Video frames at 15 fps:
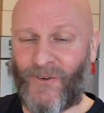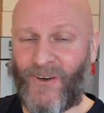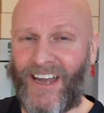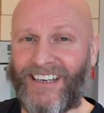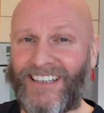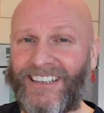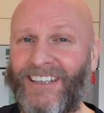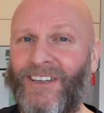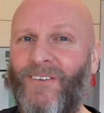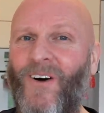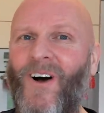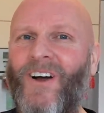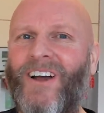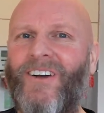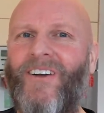so we had a little
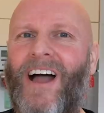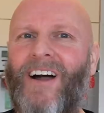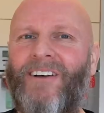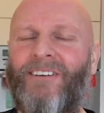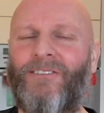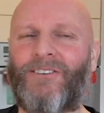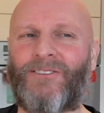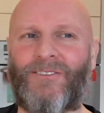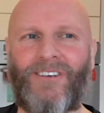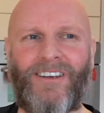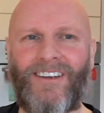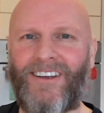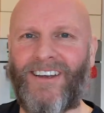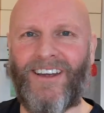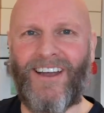walk around. It was,
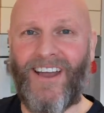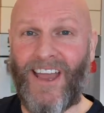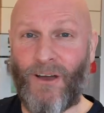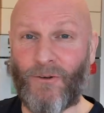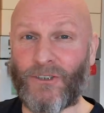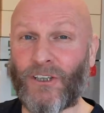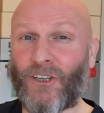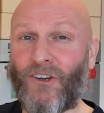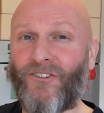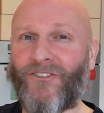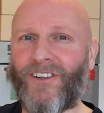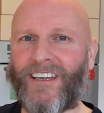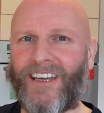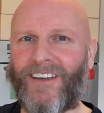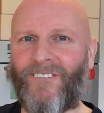it was
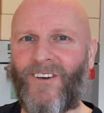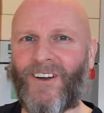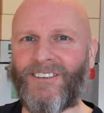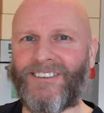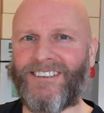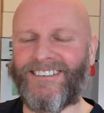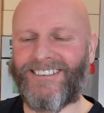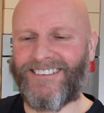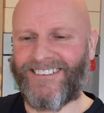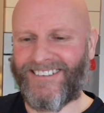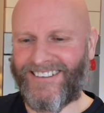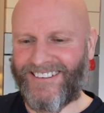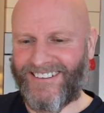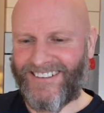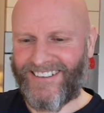lovely. It was.
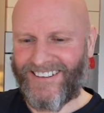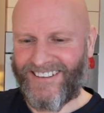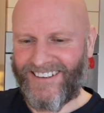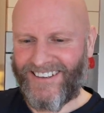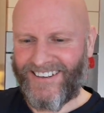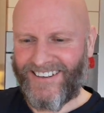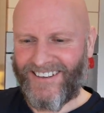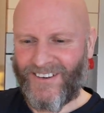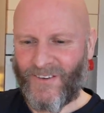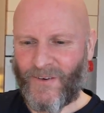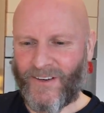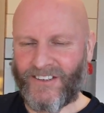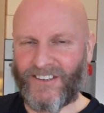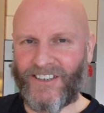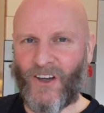
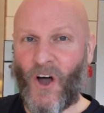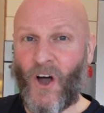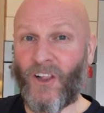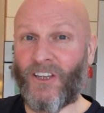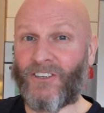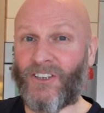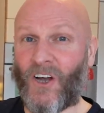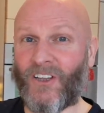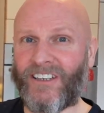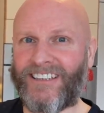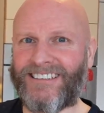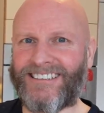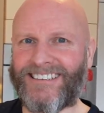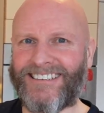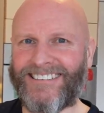We went to see all the
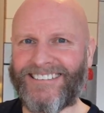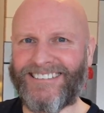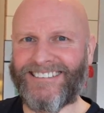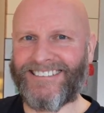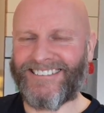dollies.